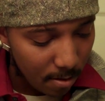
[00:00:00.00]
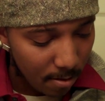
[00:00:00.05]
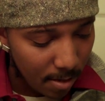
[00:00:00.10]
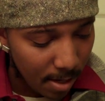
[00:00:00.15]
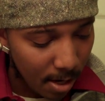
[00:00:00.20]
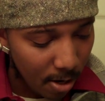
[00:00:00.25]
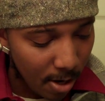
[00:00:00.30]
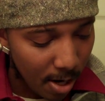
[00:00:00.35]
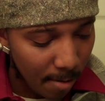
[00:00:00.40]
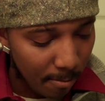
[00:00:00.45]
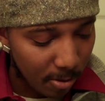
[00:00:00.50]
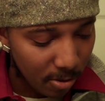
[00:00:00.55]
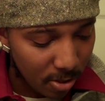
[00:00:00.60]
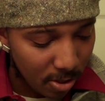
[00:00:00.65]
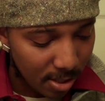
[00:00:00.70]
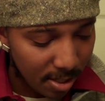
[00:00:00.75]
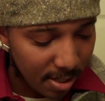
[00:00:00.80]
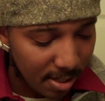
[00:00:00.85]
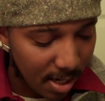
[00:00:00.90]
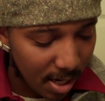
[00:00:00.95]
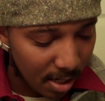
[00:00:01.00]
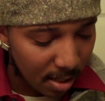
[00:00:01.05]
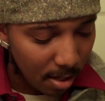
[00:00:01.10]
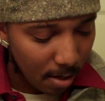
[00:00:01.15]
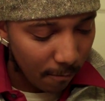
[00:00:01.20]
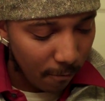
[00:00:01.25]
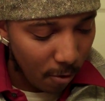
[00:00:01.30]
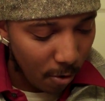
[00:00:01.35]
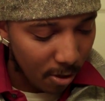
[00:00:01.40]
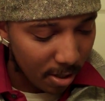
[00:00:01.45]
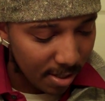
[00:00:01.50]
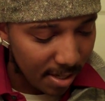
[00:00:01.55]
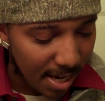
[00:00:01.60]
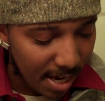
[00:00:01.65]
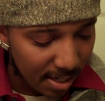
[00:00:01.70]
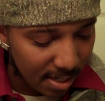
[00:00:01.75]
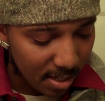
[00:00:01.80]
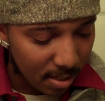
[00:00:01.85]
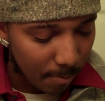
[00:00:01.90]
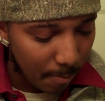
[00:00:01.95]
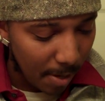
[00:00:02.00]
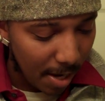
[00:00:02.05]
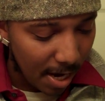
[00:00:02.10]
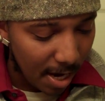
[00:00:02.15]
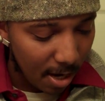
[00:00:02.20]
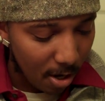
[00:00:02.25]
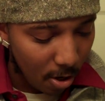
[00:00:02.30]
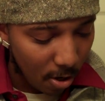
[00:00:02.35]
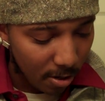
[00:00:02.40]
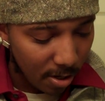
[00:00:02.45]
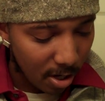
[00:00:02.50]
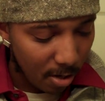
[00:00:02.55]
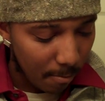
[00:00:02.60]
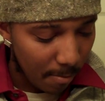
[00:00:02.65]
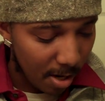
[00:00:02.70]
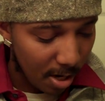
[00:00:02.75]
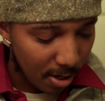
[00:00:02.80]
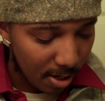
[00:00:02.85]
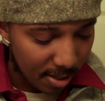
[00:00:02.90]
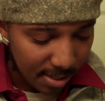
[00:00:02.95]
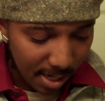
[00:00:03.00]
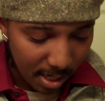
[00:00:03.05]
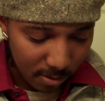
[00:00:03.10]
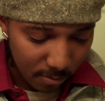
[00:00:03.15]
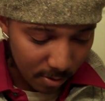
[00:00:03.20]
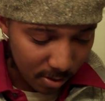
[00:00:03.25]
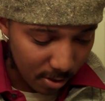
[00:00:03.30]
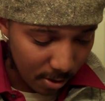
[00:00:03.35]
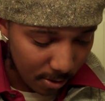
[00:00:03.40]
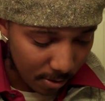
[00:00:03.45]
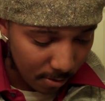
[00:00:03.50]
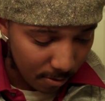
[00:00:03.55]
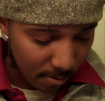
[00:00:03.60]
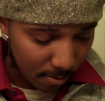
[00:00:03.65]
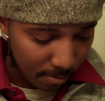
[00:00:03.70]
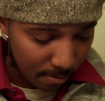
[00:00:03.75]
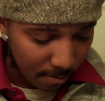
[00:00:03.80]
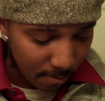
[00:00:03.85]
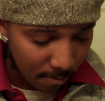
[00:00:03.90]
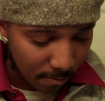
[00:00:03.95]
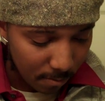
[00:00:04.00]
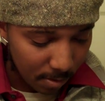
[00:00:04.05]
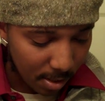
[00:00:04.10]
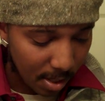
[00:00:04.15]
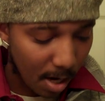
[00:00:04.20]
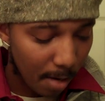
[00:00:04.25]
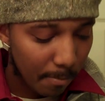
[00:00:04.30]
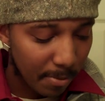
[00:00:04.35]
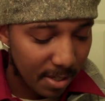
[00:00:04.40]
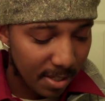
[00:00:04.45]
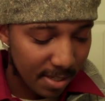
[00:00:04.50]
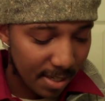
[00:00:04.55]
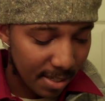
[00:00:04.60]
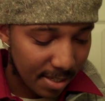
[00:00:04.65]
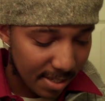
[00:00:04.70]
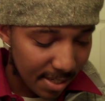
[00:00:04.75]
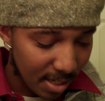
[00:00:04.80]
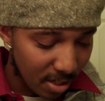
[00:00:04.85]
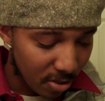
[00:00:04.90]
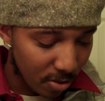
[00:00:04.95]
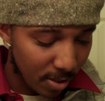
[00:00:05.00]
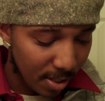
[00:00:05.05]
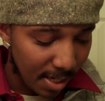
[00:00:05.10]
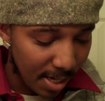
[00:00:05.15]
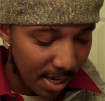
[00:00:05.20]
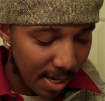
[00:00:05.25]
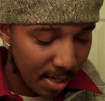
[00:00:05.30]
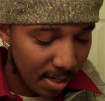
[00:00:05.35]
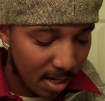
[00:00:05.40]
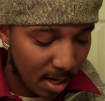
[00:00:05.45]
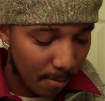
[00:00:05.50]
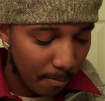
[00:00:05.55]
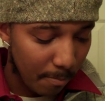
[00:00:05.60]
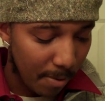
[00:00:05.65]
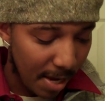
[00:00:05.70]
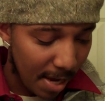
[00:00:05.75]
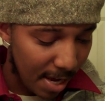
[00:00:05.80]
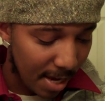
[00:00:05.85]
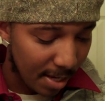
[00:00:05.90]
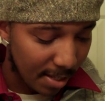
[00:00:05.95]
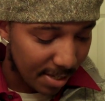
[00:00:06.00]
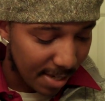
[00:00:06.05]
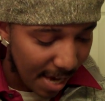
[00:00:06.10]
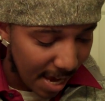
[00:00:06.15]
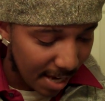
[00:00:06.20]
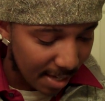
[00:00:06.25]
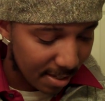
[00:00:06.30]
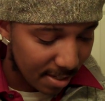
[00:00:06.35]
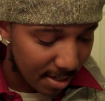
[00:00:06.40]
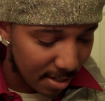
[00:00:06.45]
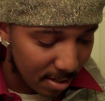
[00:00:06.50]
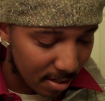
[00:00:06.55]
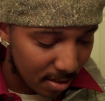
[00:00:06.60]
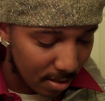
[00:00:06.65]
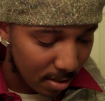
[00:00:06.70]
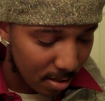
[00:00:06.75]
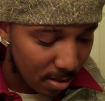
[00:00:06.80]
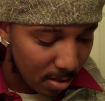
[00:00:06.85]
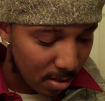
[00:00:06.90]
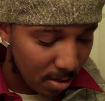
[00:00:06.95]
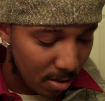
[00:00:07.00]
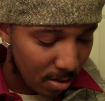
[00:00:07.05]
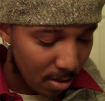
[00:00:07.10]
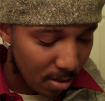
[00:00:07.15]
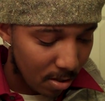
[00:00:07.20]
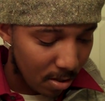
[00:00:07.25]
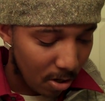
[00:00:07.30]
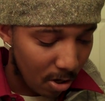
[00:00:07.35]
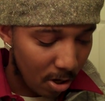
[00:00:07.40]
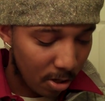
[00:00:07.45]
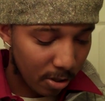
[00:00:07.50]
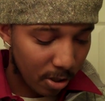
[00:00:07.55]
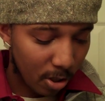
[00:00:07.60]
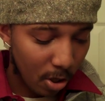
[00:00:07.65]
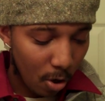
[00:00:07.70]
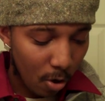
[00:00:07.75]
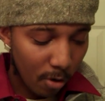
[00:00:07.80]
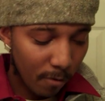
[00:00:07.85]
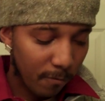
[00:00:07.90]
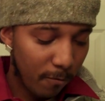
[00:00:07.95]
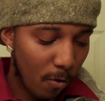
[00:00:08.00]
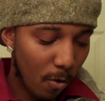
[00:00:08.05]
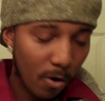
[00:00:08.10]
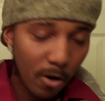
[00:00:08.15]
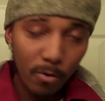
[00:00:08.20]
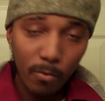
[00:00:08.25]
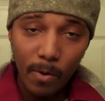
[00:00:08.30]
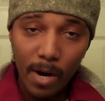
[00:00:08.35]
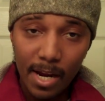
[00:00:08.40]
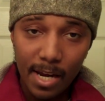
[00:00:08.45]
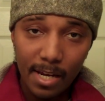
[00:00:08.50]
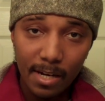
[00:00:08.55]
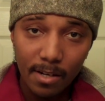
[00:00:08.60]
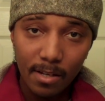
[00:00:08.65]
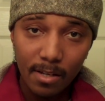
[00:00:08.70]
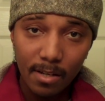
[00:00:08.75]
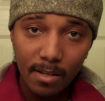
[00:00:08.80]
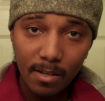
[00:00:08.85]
they are able to deduct foreign taxes paid on their American tax return. The companies essentially end up paying taxes on the lower foreign rate.